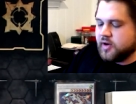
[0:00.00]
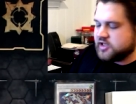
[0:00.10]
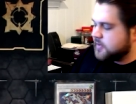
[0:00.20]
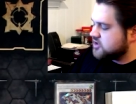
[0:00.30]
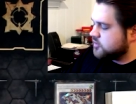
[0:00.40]

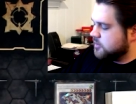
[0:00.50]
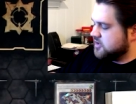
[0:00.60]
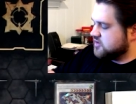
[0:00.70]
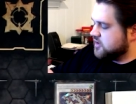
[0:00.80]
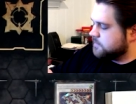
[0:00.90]
to uh,
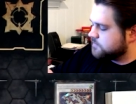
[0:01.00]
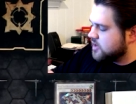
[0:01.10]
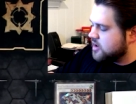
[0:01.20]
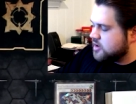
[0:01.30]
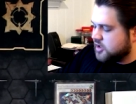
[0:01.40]
special the
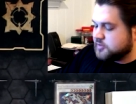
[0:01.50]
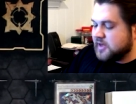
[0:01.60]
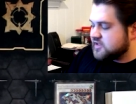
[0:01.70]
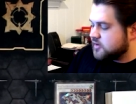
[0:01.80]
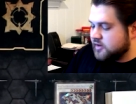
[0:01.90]
Mistleton.
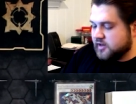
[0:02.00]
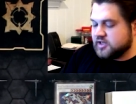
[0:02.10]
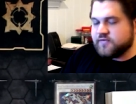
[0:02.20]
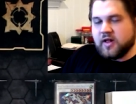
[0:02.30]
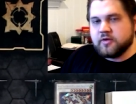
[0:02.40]
Because
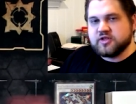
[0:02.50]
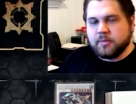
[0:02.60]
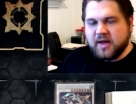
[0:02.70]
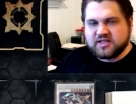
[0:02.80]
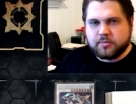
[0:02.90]
basically, like, this
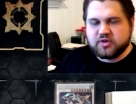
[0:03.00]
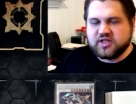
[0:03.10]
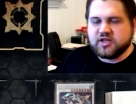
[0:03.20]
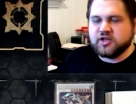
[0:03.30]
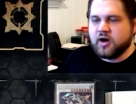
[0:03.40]
follows the
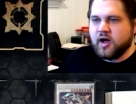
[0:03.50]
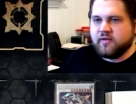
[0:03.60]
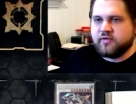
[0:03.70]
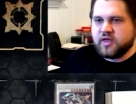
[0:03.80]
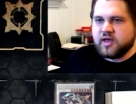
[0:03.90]
basic
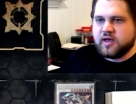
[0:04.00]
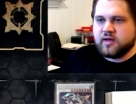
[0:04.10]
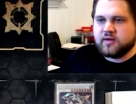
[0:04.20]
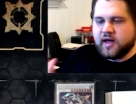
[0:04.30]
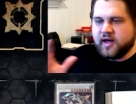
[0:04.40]
procedure of
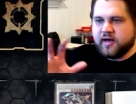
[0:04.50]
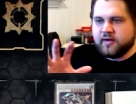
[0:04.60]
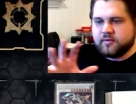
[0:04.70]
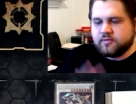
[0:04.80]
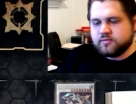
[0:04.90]
the
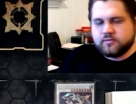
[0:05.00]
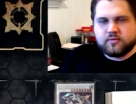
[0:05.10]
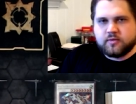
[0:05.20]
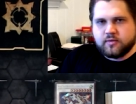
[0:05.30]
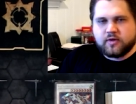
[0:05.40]
uh,
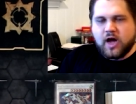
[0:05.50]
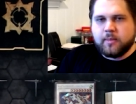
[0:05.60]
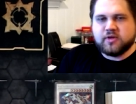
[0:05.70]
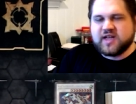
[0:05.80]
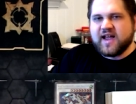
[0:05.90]

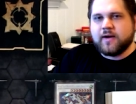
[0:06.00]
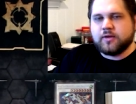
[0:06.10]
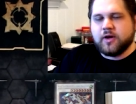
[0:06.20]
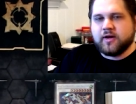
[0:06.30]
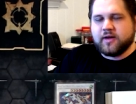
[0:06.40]
combos
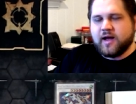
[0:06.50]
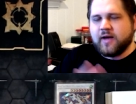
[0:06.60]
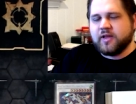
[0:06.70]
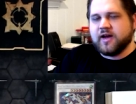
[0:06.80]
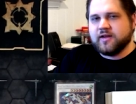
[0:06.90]
I
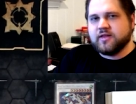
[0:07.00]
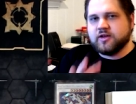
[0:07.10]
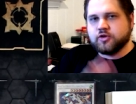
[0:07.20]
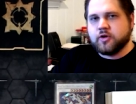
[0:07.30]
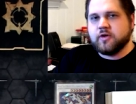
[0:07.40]
outli
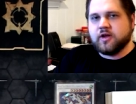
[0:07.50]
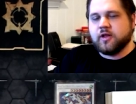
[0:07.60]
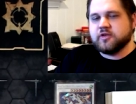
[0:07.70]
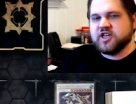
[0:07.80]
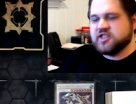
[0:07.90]
outlined in the
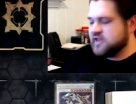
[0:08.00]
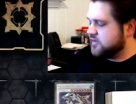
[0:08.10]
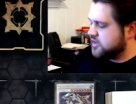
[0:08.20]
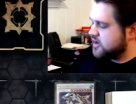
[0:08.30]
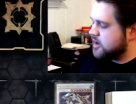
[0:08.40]
Dragunity Glow
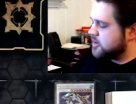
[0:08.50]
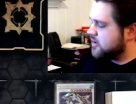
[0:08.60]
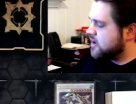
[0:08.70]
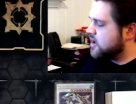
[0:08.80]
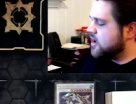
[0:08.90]
Changes Everything
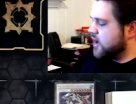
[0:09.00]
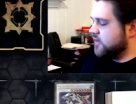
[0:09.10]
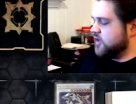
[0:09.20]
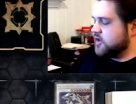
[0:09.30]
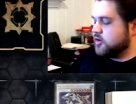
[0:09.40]
combo,
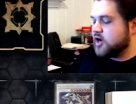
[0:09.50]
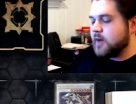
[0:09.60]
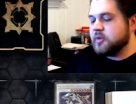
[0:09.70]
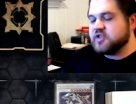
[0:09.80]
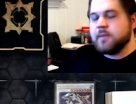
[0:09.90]
of,
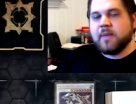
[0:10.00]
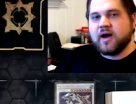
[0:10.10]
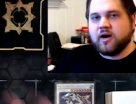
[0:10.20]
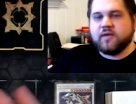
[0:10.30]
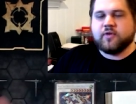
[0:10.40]
like, your combos
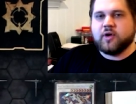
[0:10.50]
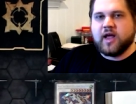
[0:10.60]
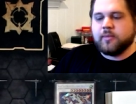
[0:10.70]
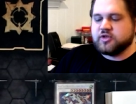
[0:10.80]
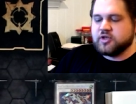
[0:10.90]
get better
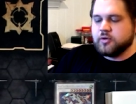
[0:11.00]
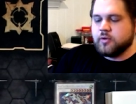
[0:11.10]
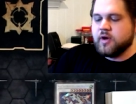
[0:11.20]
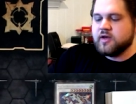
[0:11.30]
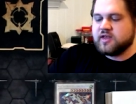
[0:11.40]
if you're able
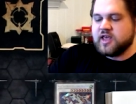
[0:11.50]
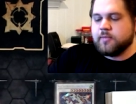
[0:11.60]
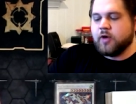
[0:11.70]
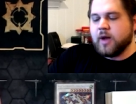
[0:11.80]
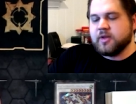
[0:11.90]
to
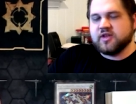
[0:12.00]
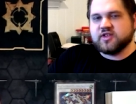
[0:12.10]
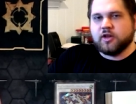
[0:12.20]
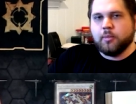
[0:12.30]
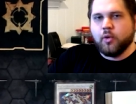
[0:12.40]
keep
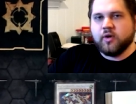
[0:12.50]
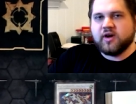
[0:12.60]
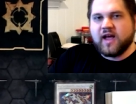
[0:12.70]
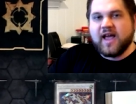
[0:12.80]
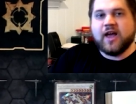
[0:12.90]
Romulus on the
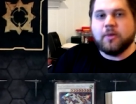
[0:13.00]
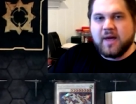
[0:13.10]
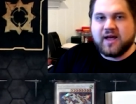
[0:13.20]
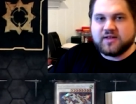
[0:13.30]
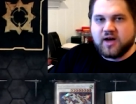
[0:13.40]
board
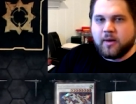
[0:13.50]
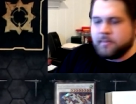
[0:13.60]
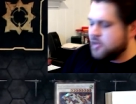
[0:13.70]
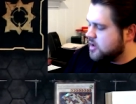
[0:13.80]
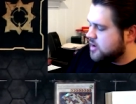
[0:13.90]
and make
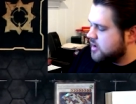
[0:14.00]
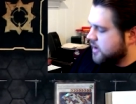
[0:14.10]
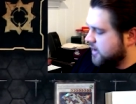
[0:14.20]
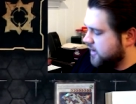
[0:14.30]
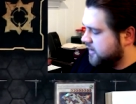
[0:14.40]
Atum.
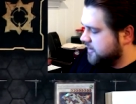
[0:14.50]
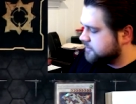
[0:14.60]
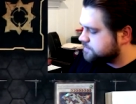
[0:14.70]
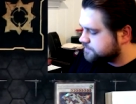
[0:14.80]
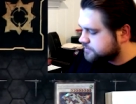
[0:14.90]

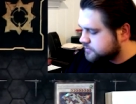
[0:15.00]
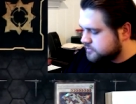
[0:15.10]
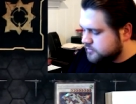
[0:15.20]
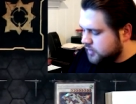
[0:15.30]
Um...